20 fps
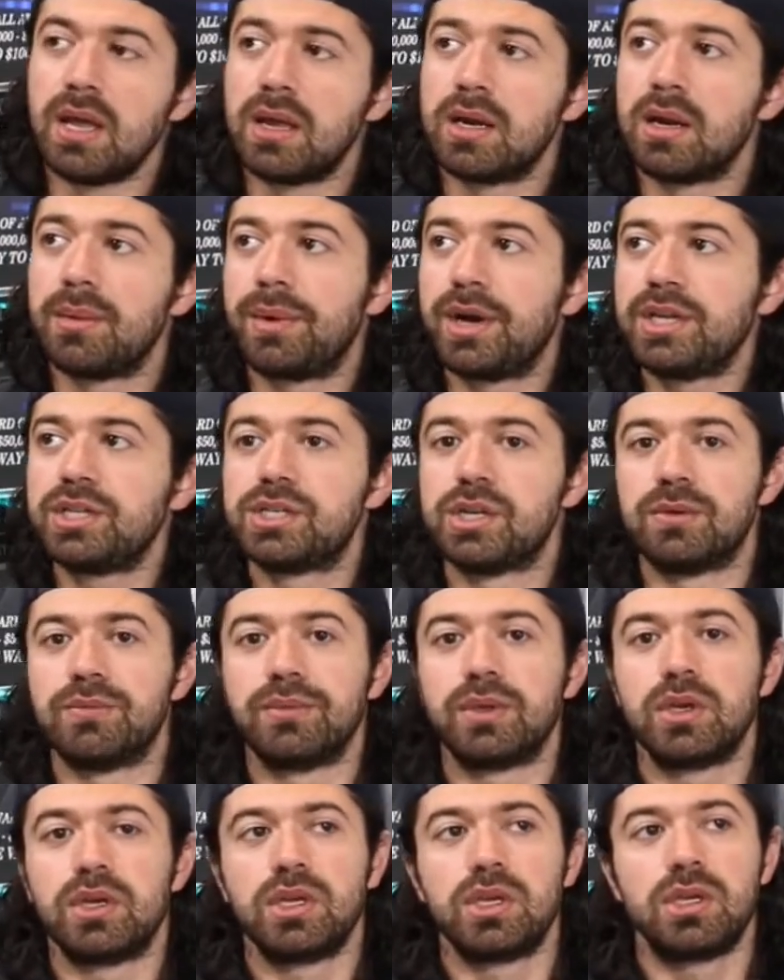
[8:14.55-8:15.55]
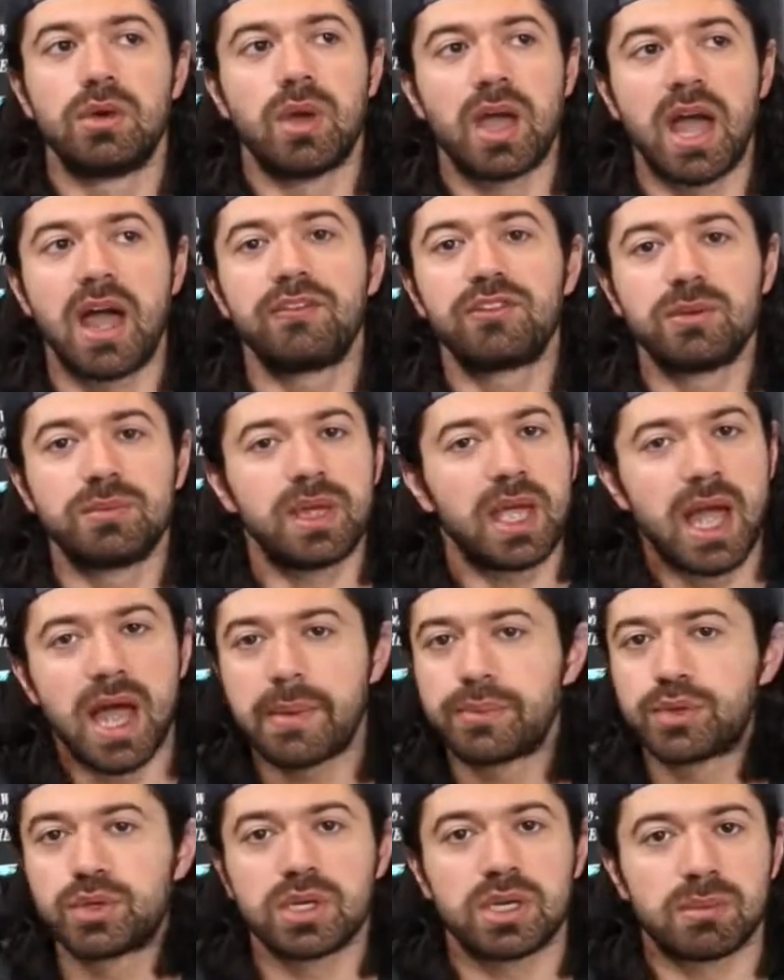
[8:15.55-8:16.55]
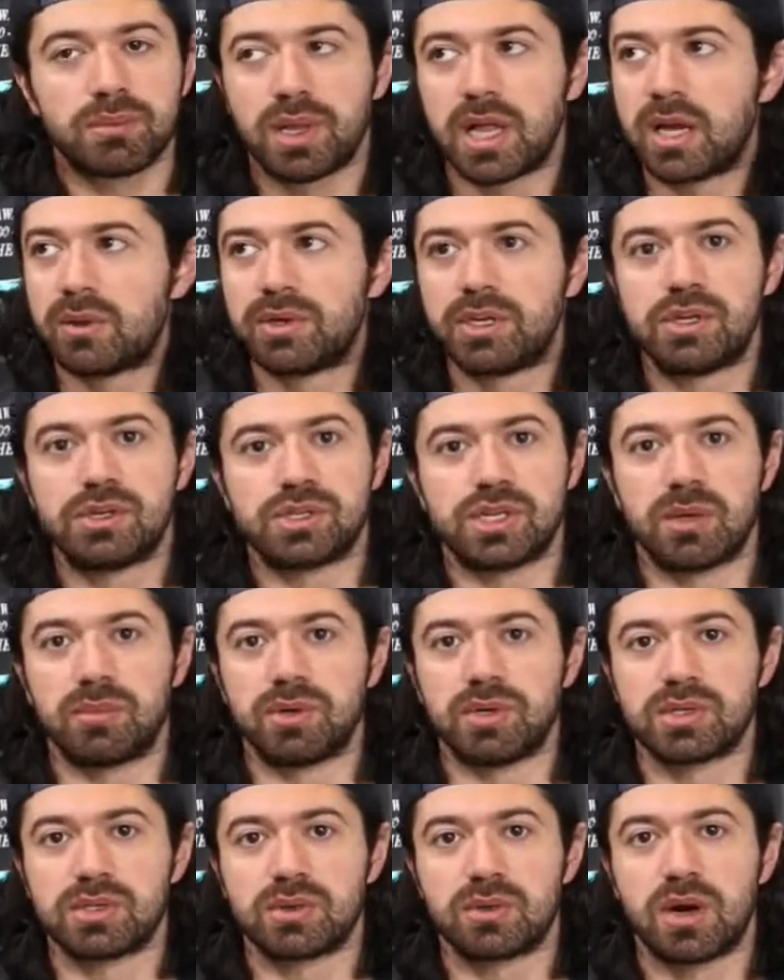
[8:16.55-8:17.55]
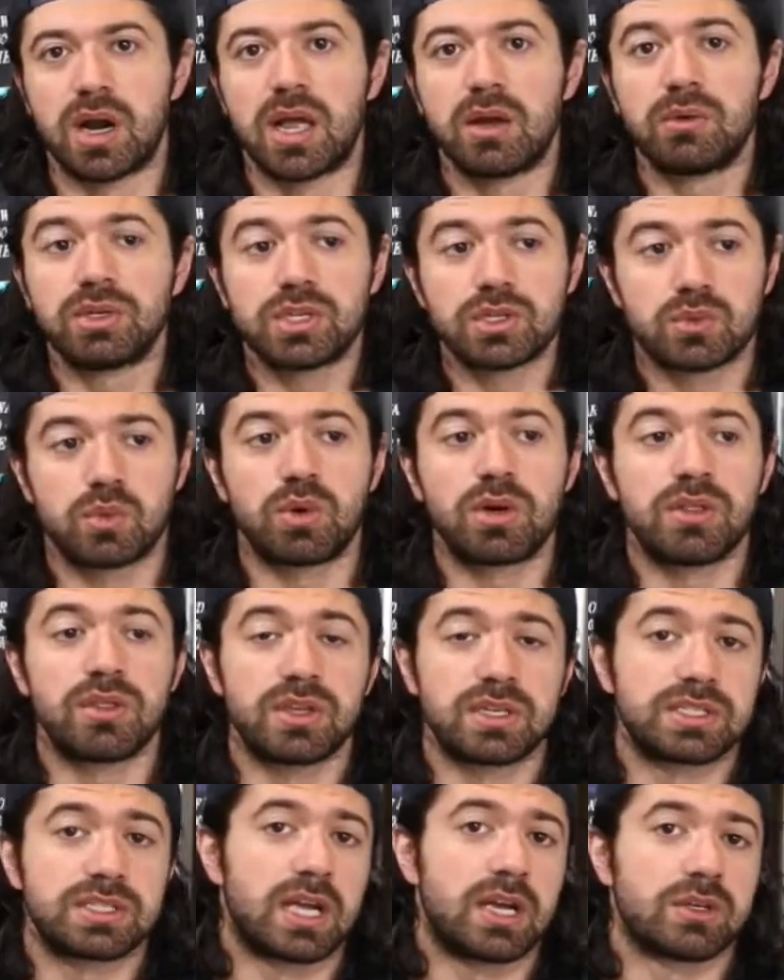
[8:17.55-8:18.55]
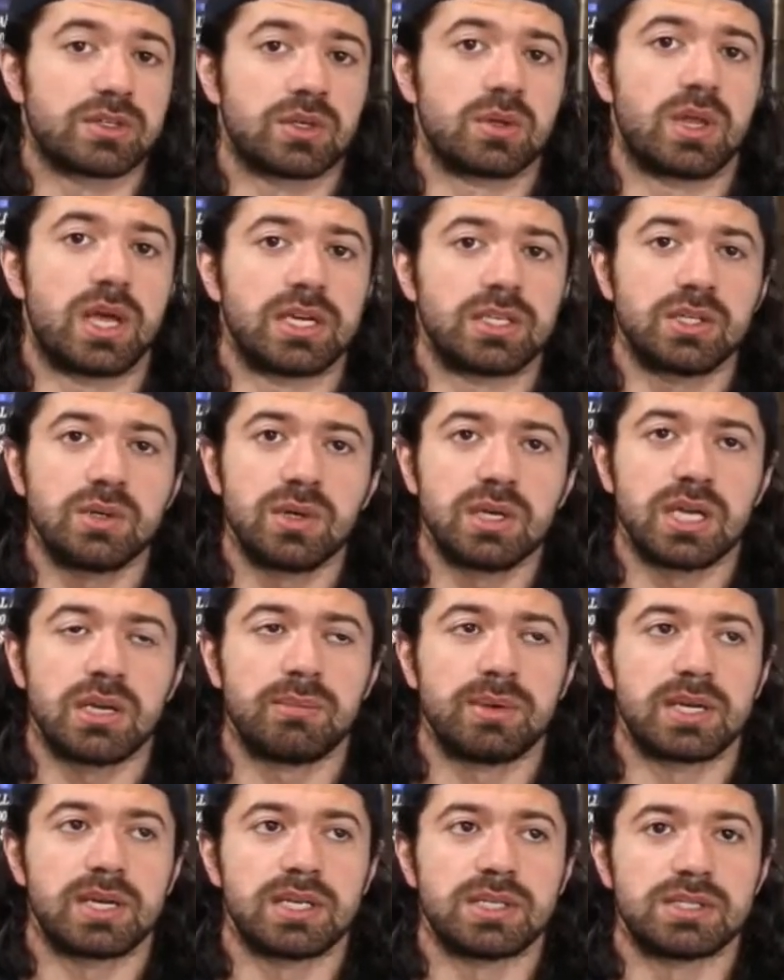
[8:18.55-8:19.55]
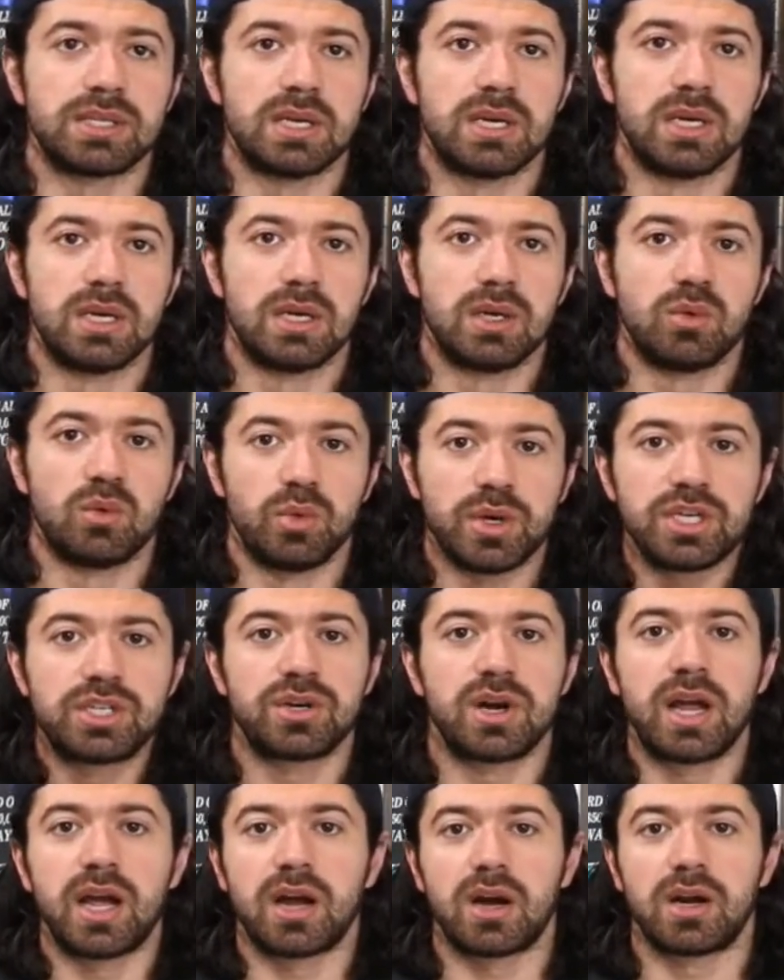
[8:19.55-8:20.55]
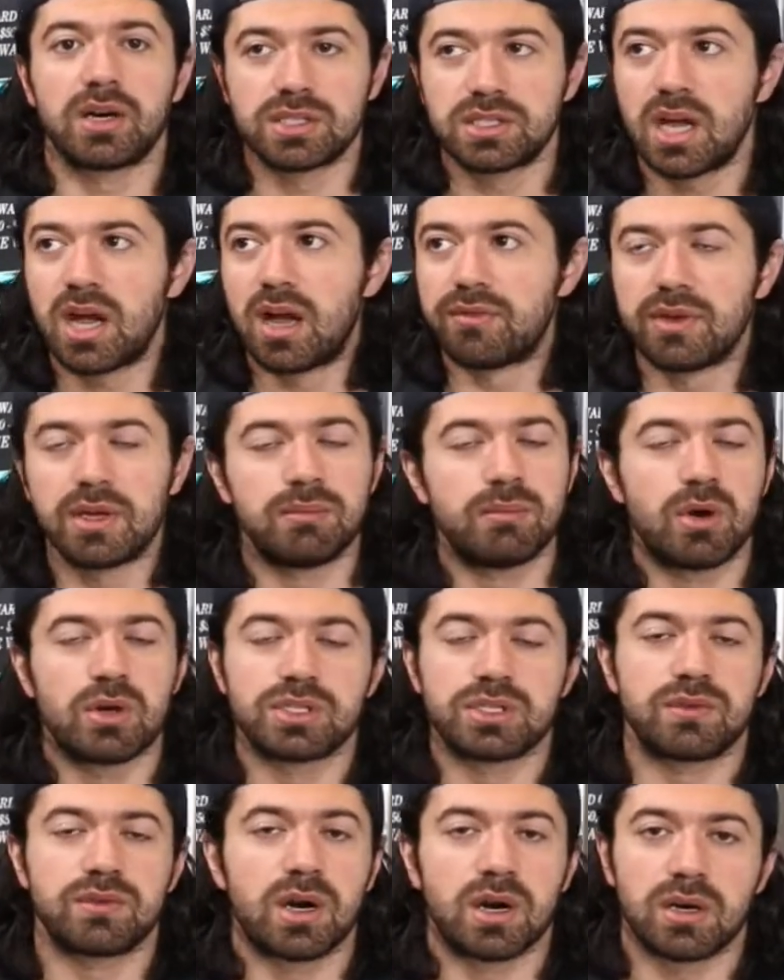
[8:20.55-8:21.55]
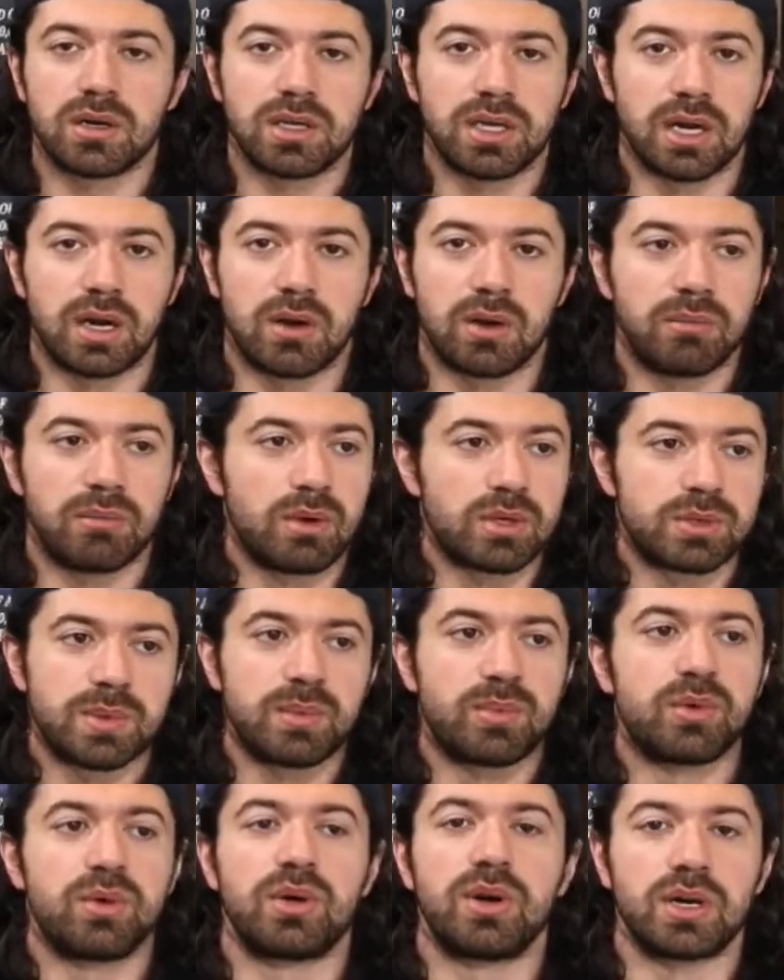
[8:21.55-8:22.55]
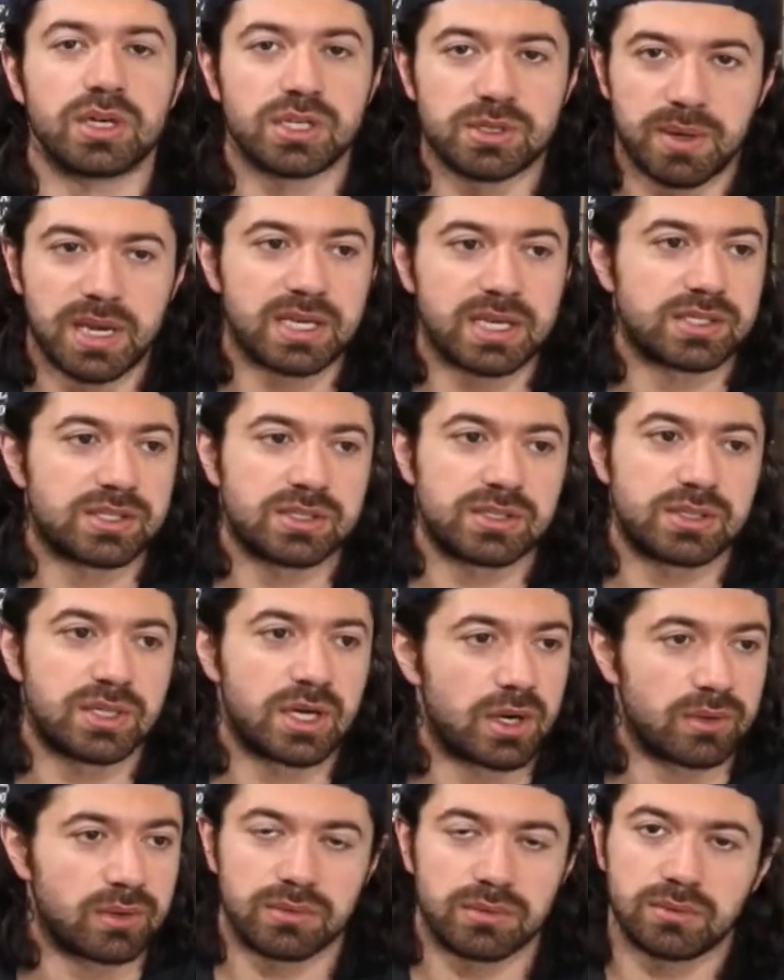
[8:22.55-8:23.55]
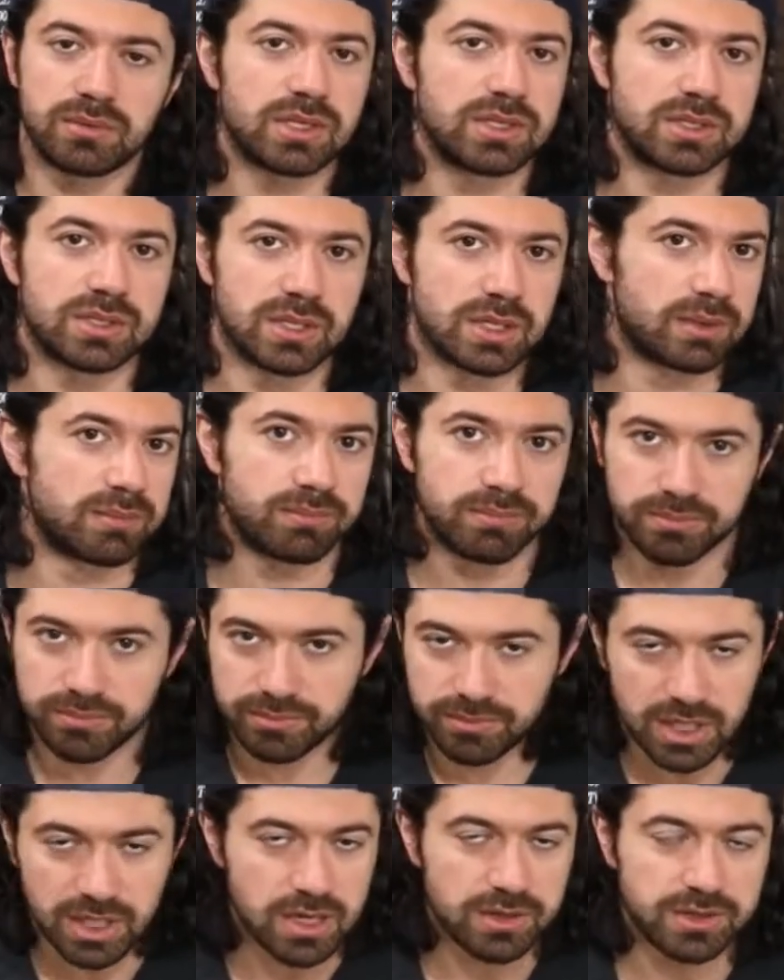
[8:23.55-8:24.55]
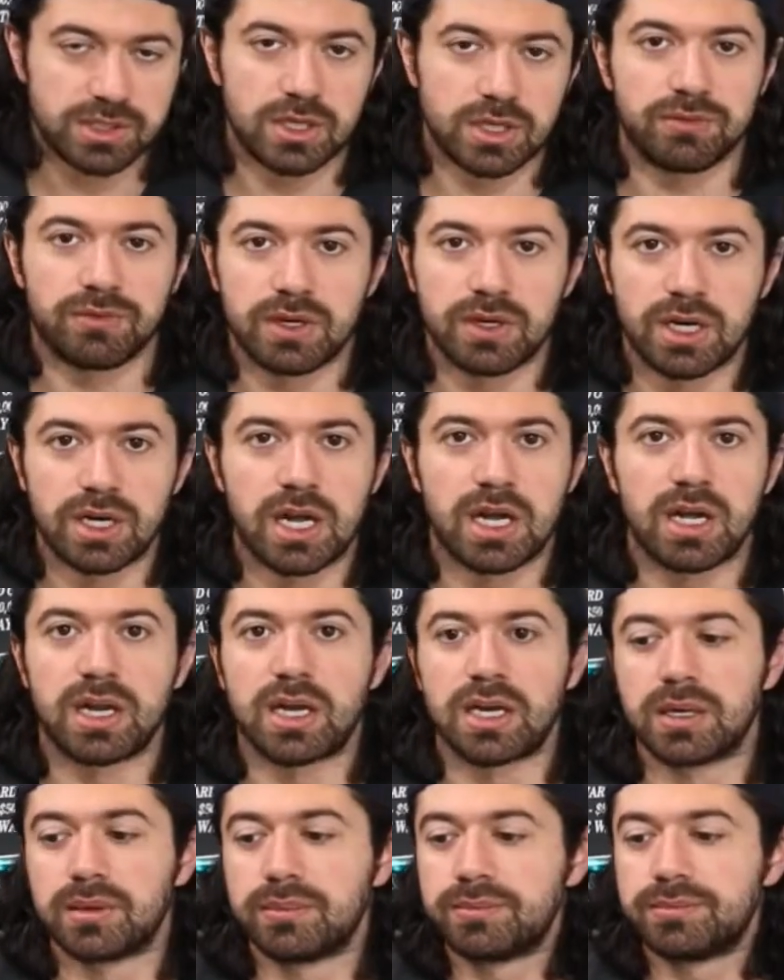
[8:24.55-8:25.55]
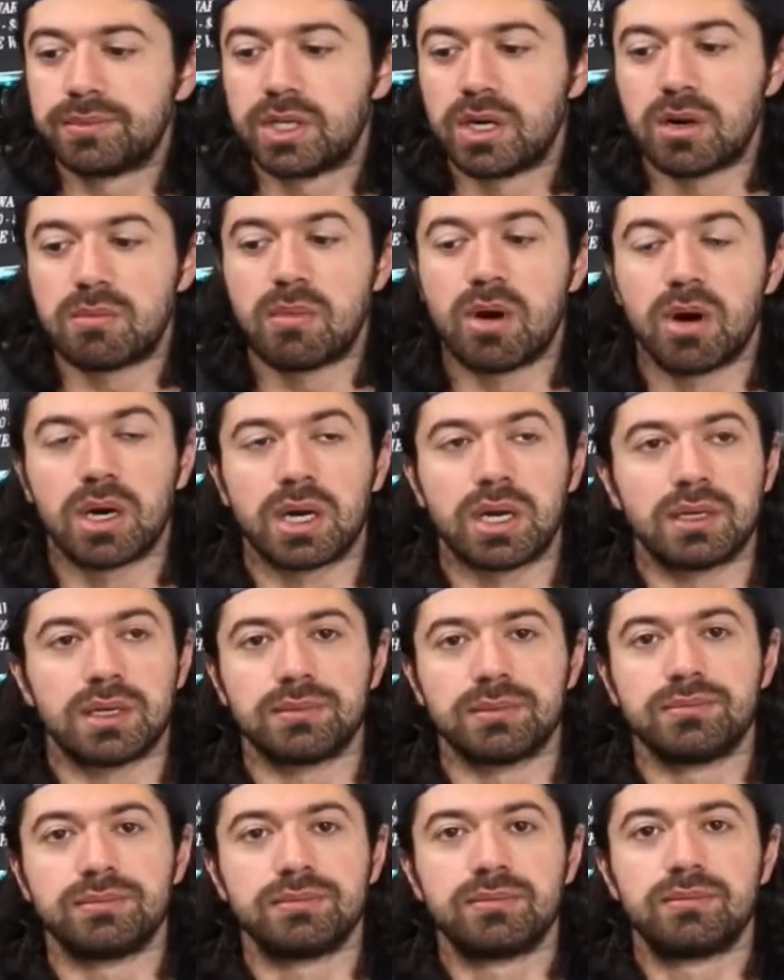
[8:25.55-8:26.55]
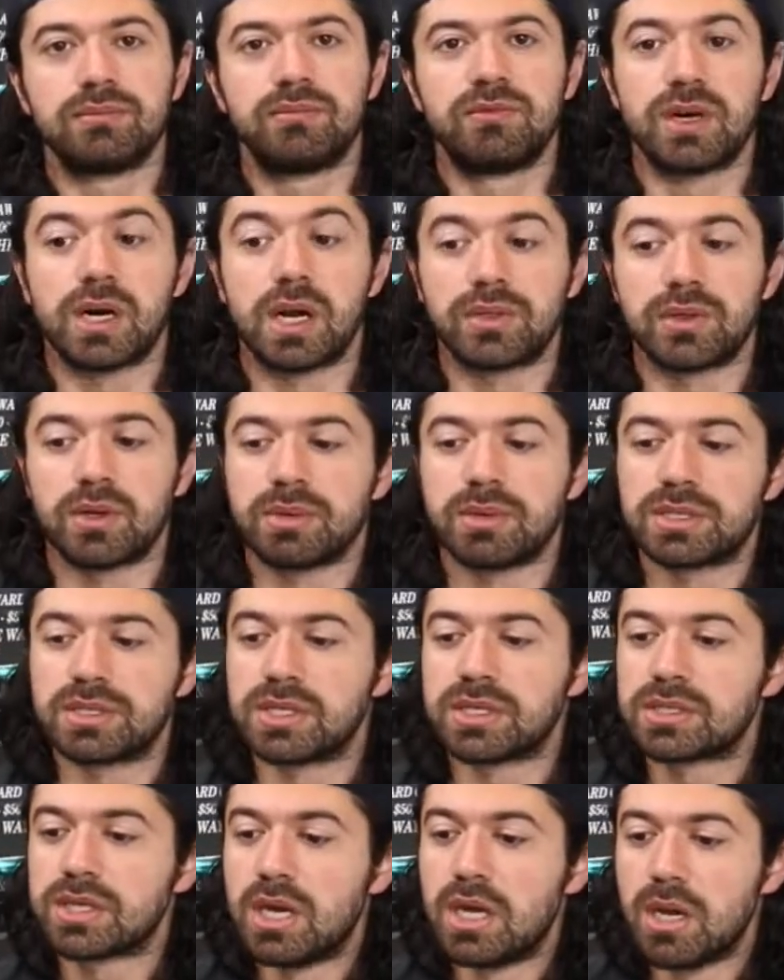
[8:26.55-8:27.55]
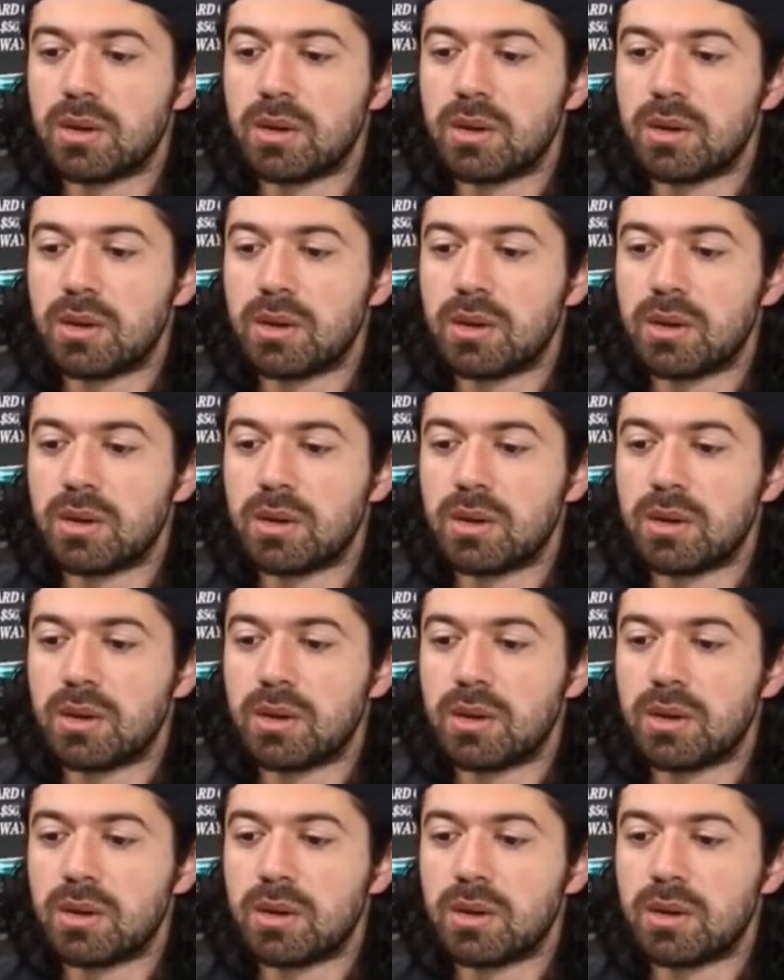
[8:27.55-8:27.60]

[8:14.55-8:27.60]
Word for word: Now, mind you, you have to be absolutely compliant when you use numbers, right? Which is one of the things I also like doing it because we track our stuff, and most of our, you know, most people in our space don't because they're, you know, still figuring out how to, you know, market and figure out their business.